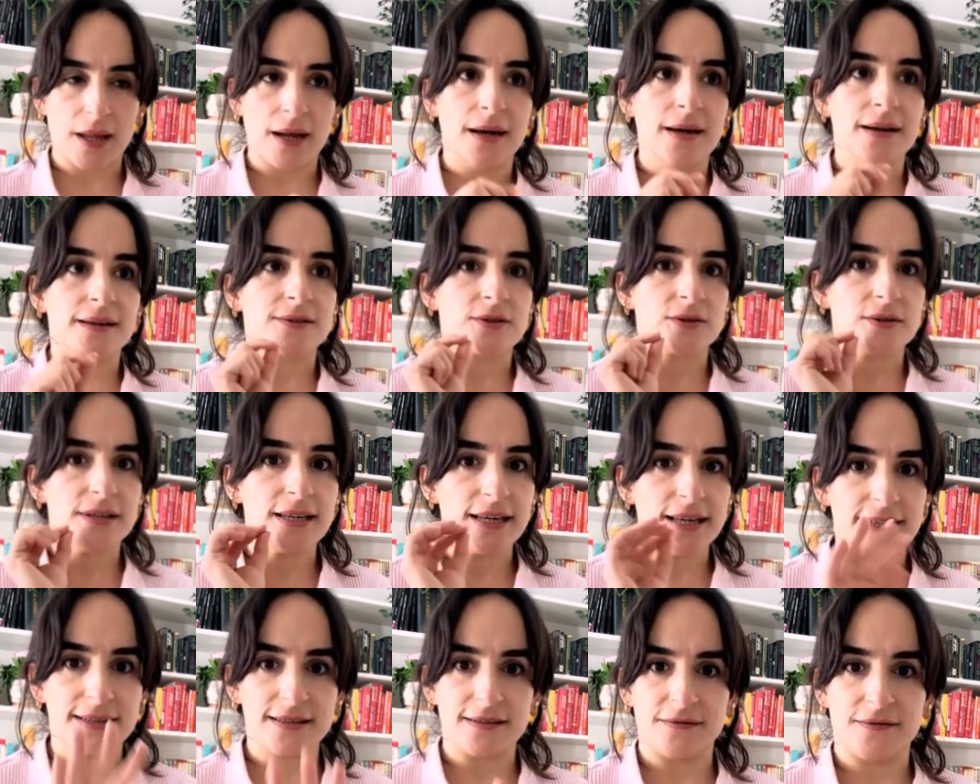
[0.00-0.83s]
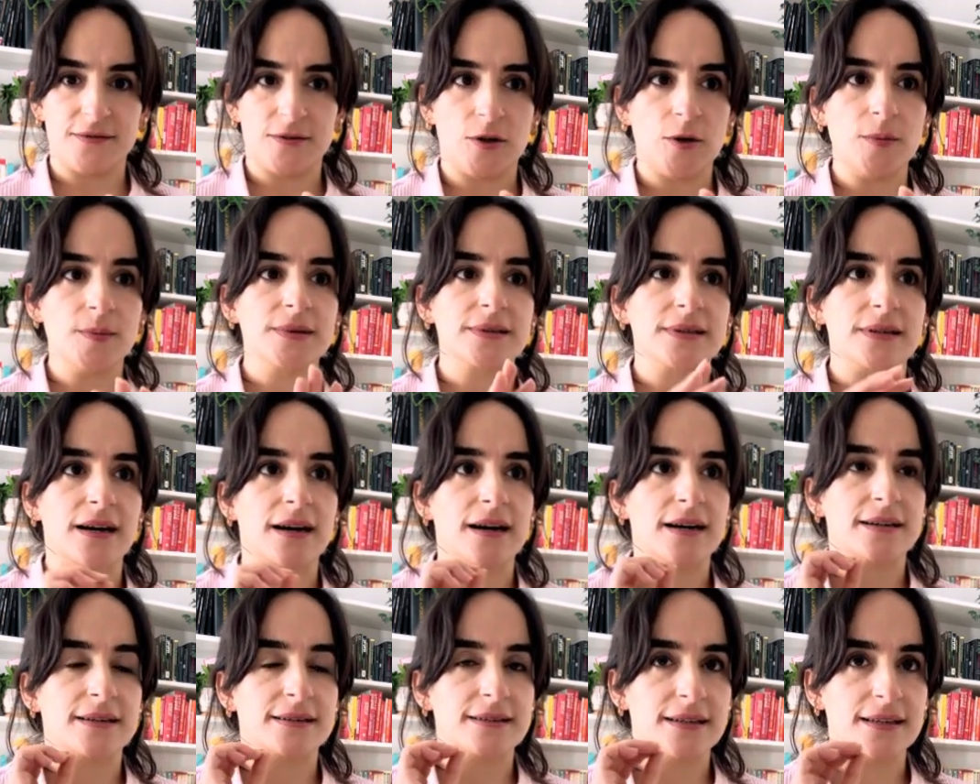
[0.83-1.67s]
So these verbs
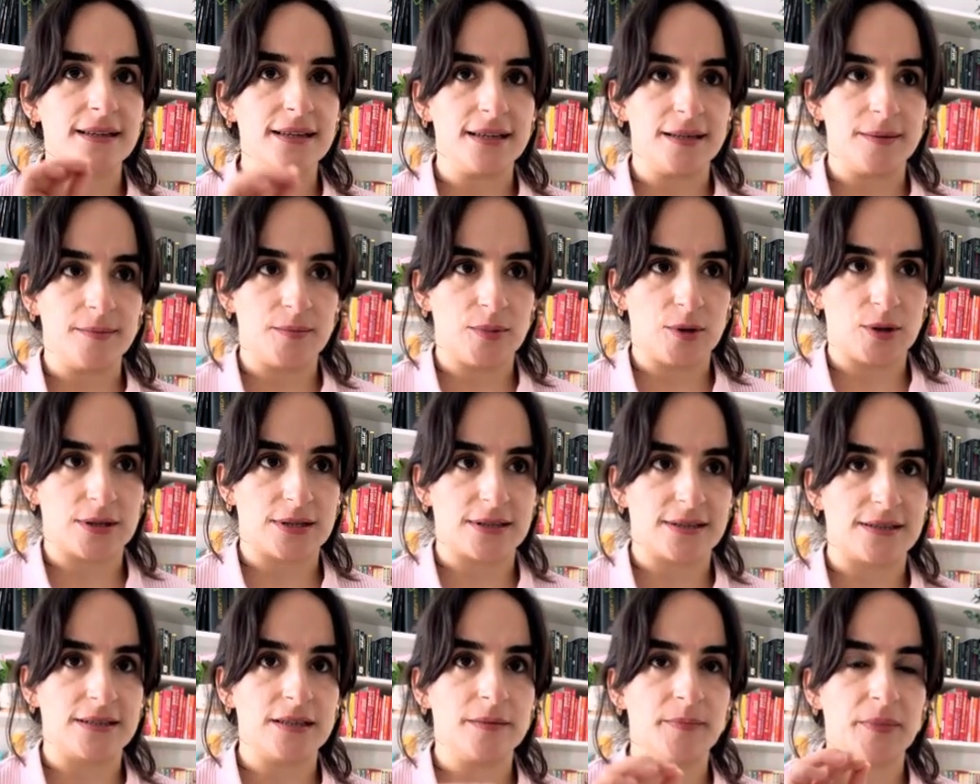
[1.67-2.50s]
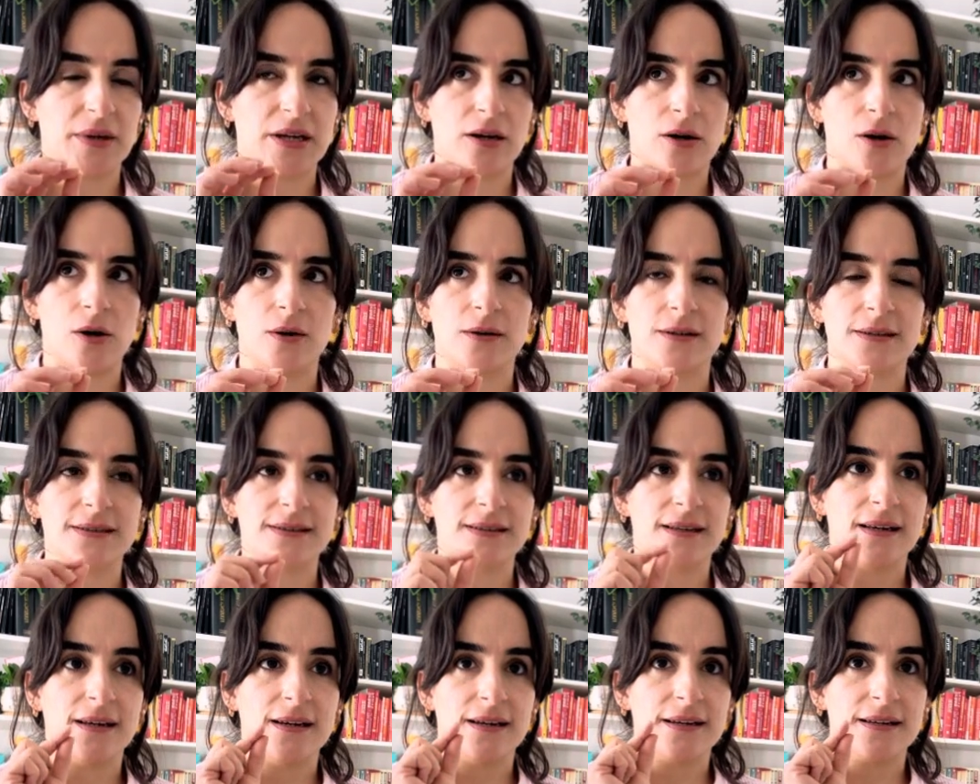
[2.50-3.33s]
are really important because
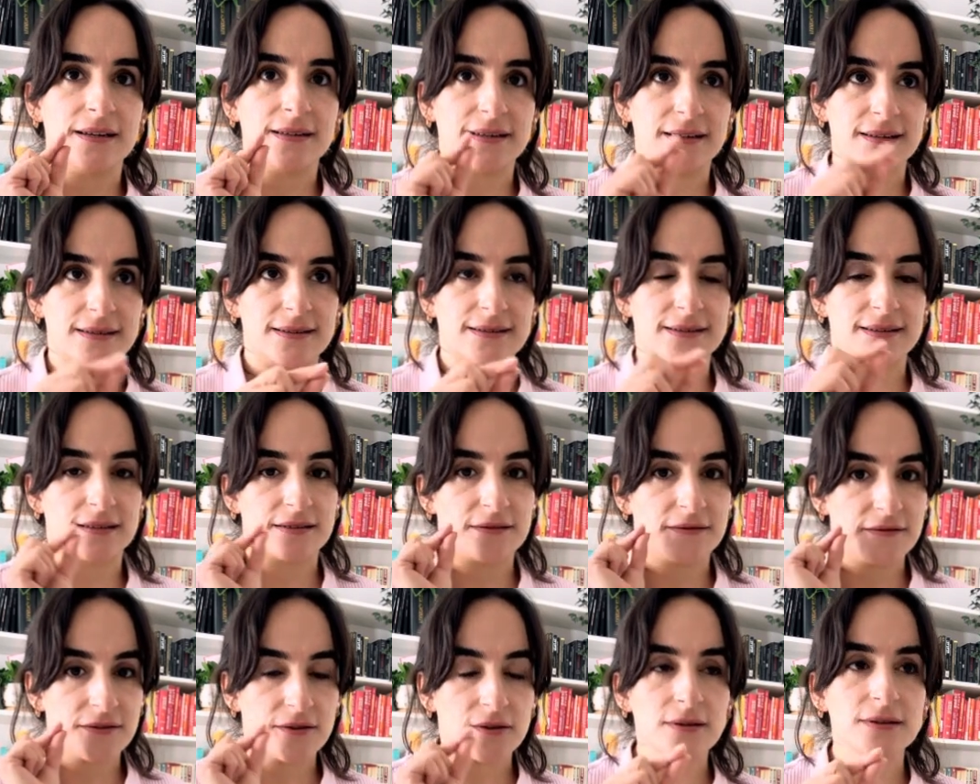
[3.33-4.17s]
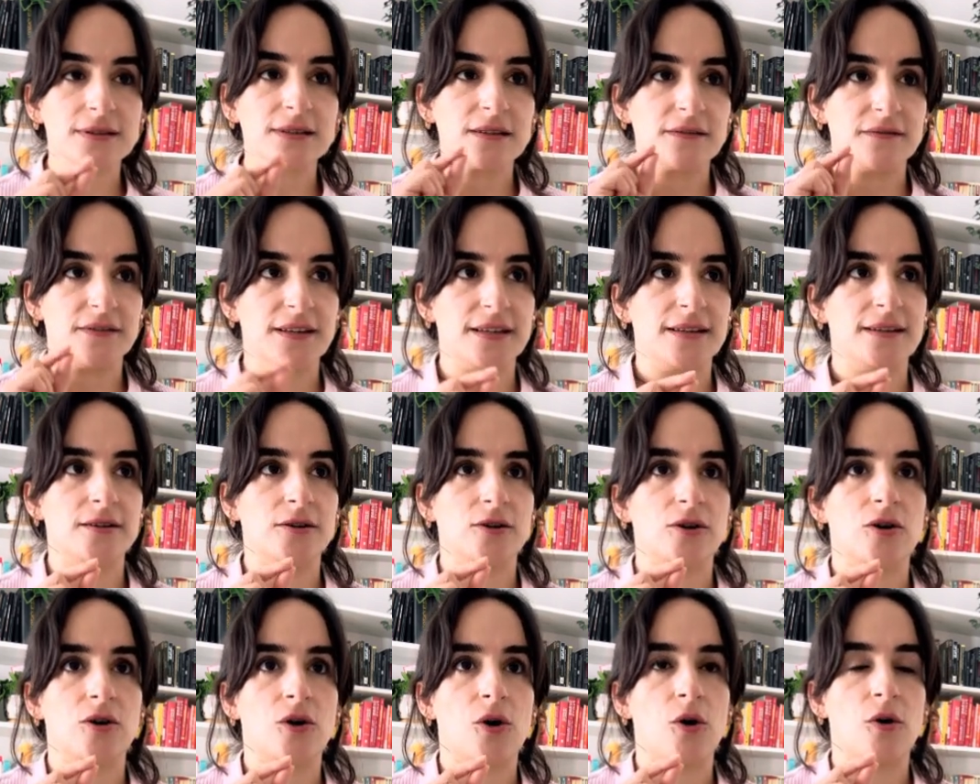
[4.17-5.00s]
this is the first
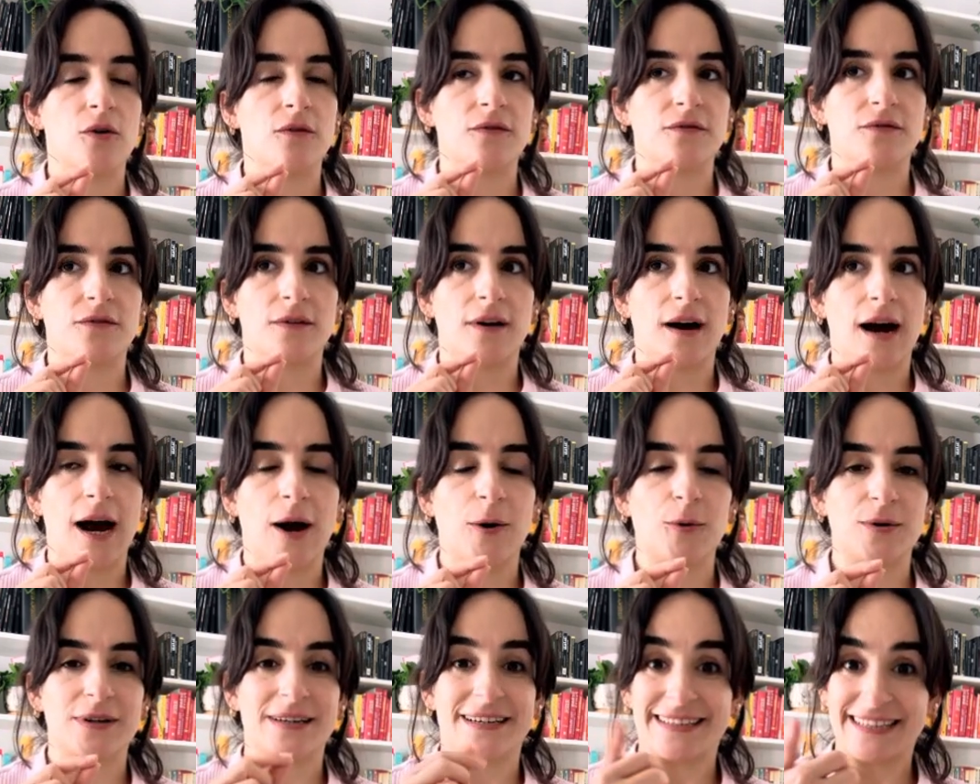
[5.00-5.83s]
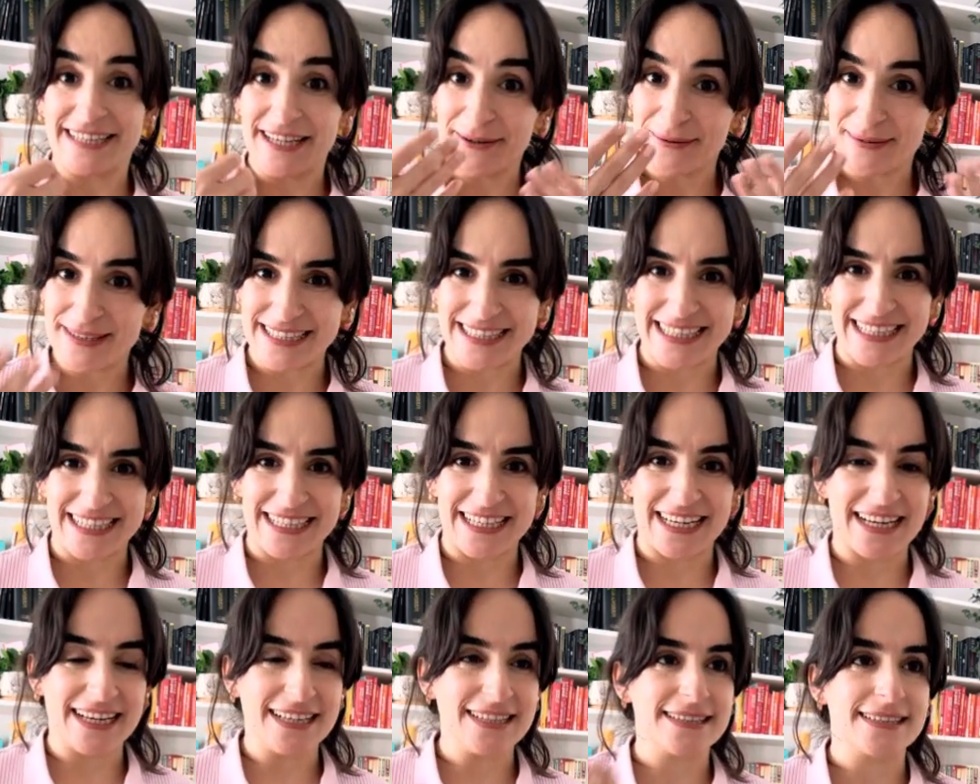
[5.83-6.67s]
video of our new
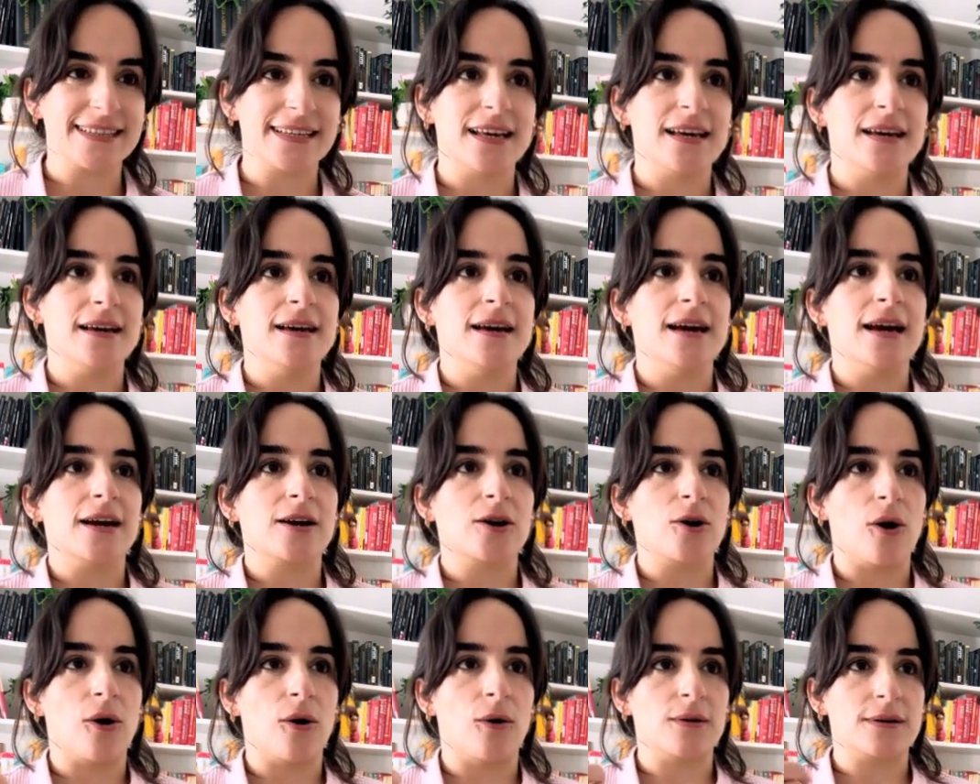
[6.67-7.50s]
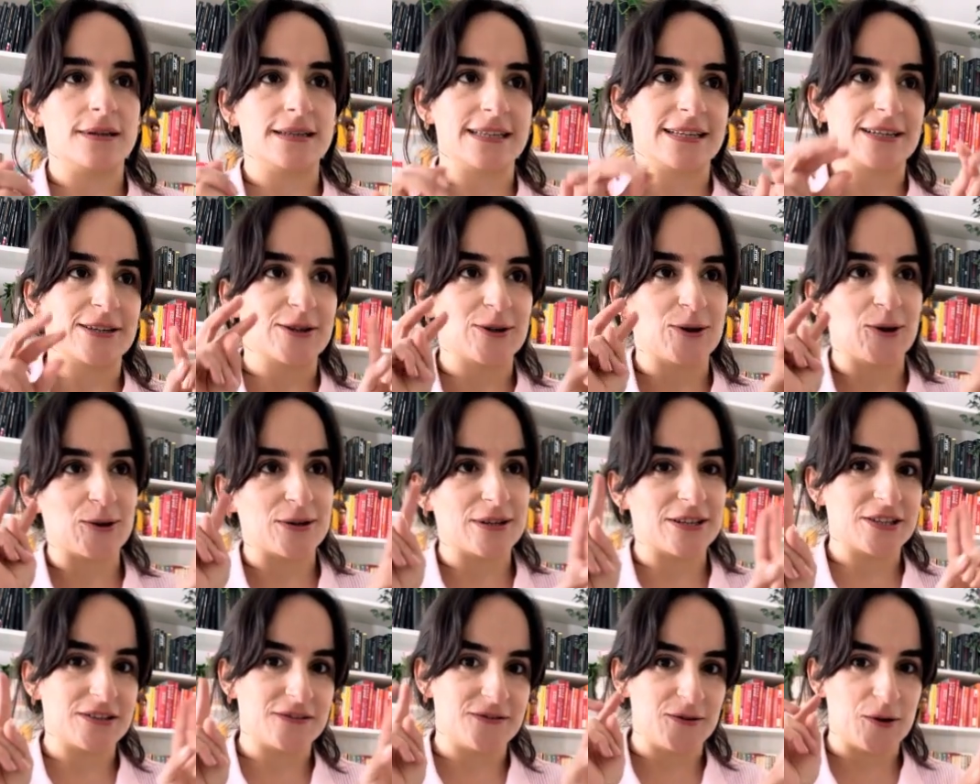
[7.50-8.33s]
series called
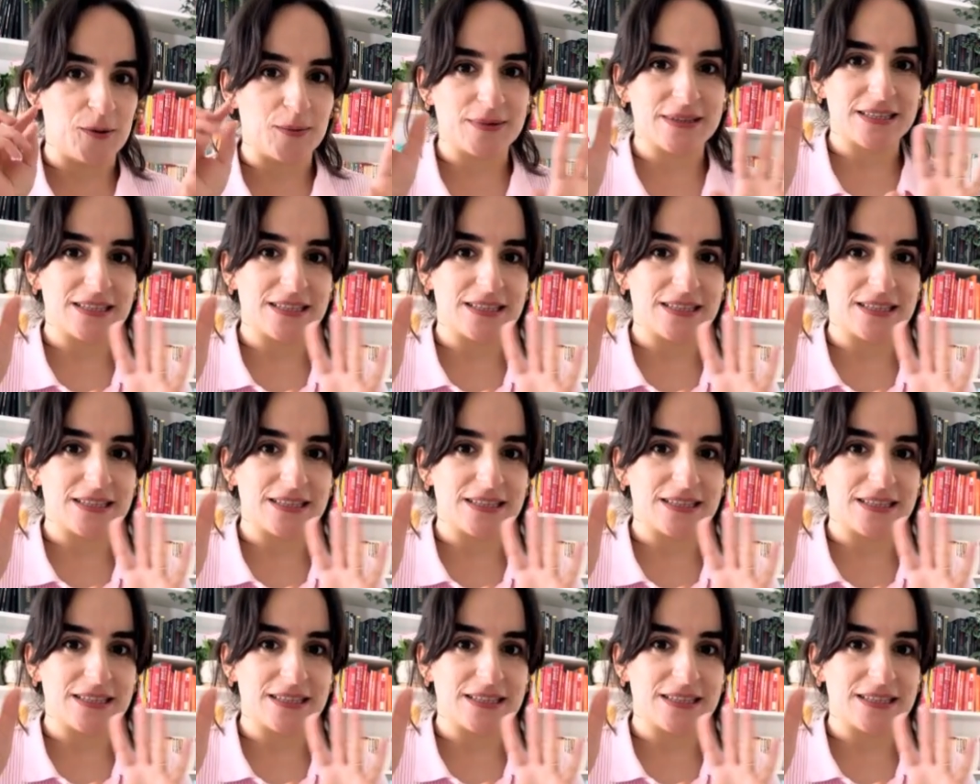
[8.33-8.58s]
Kurdish Verbs